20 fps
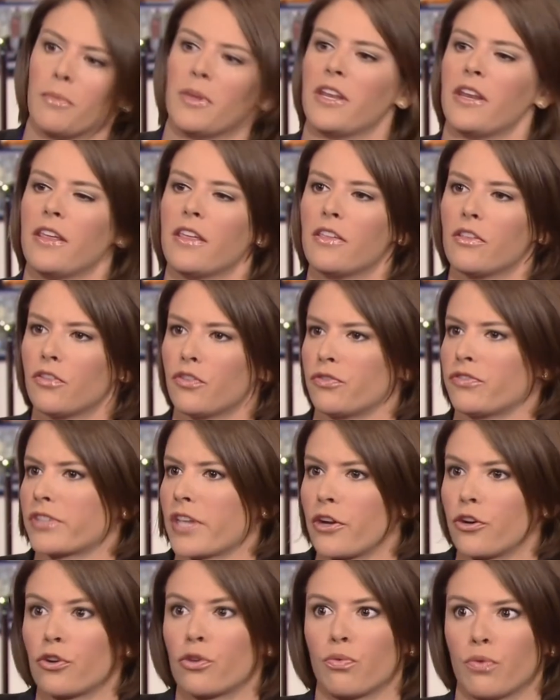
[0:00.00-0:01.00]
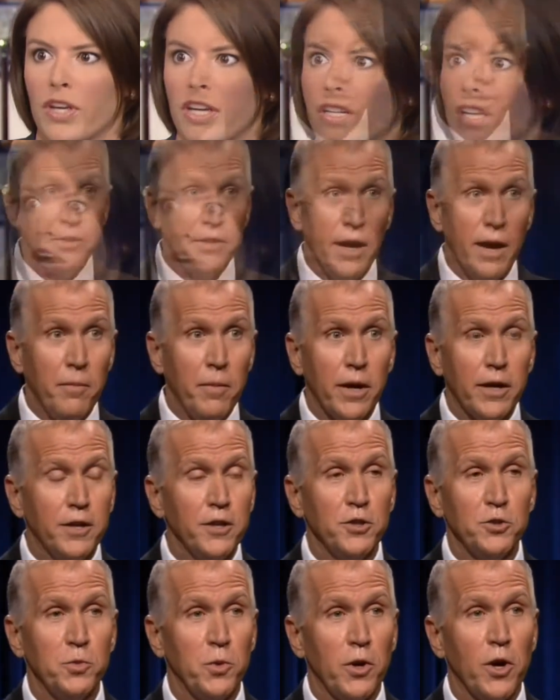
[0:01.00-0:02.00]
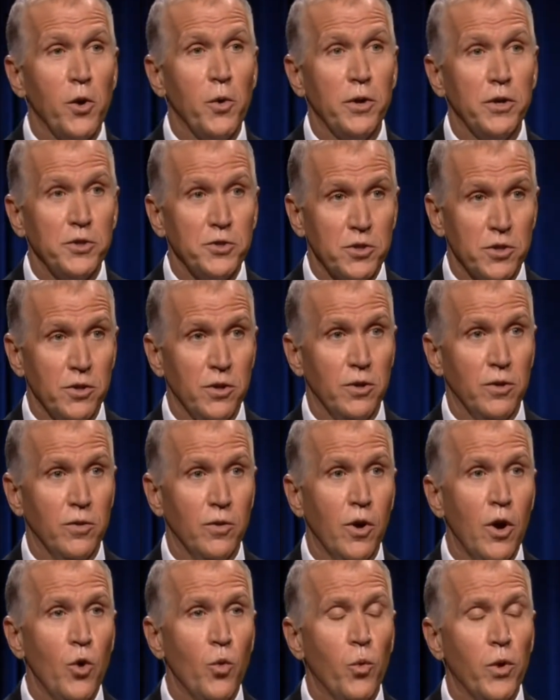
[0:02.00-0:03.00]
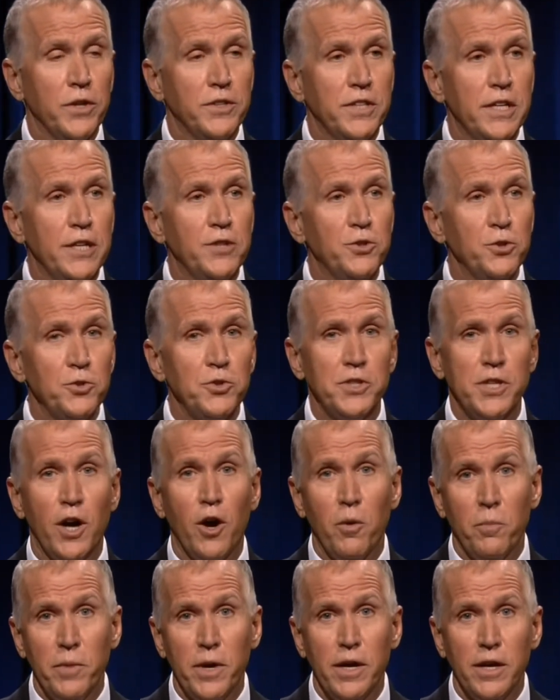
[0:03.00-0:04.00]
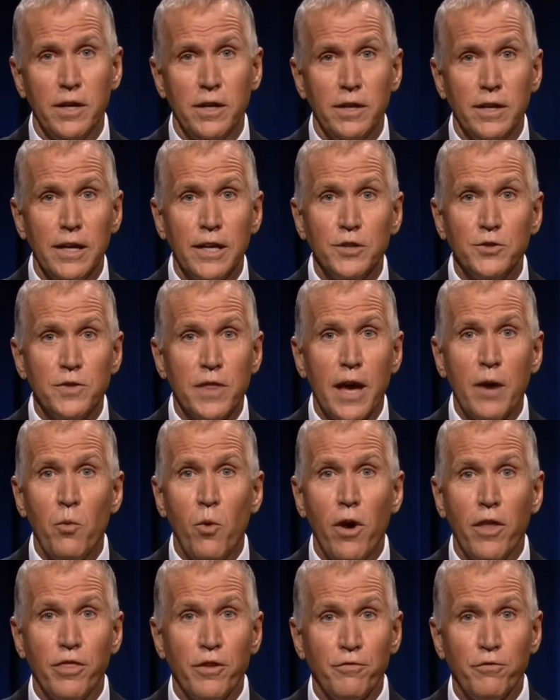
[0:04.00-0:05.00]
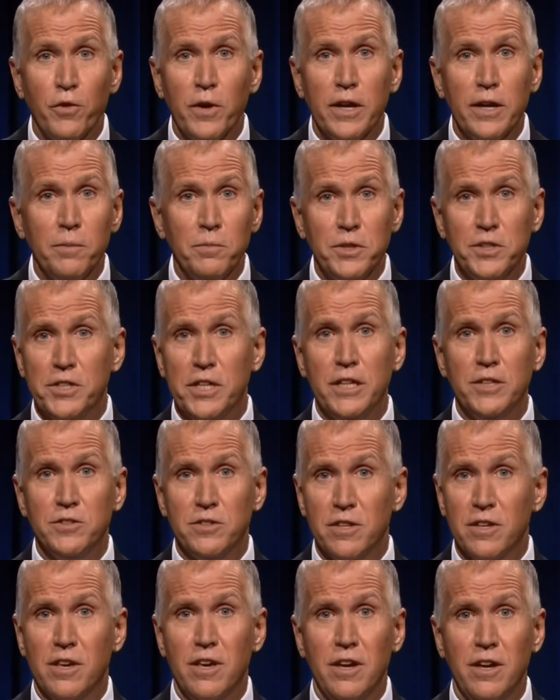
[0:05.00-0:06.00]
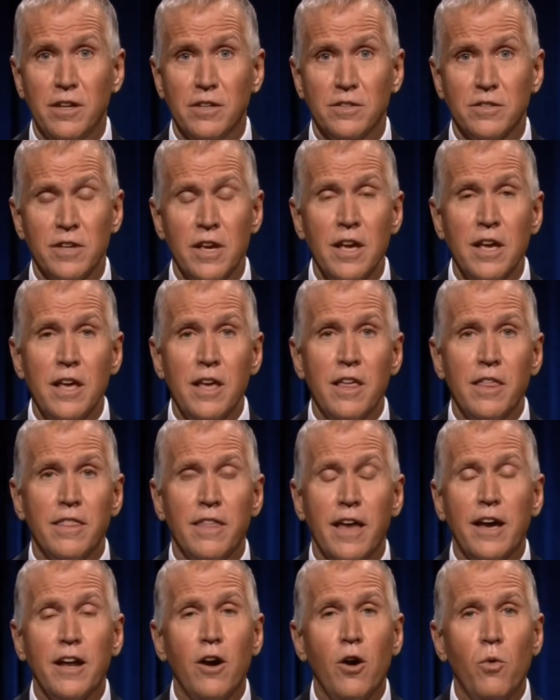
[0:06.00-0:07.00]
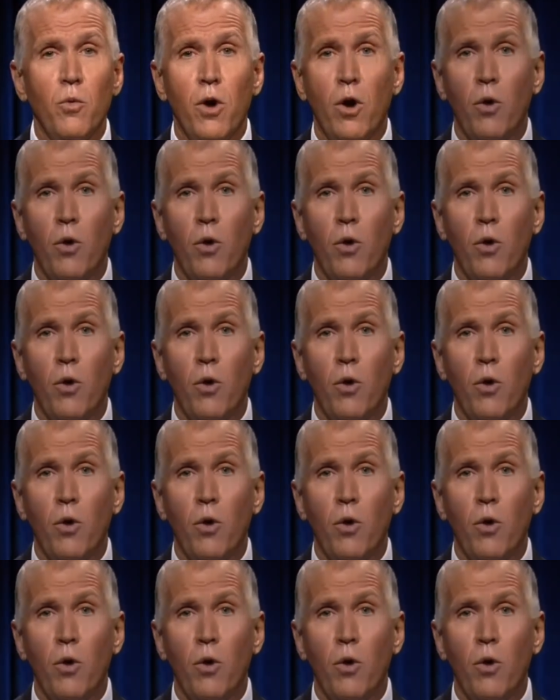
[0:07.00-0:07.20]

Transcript: I mean, Senator Reid got in trouble for that, for addressing any senator, male or female, by their first name. It's considered disrespectful.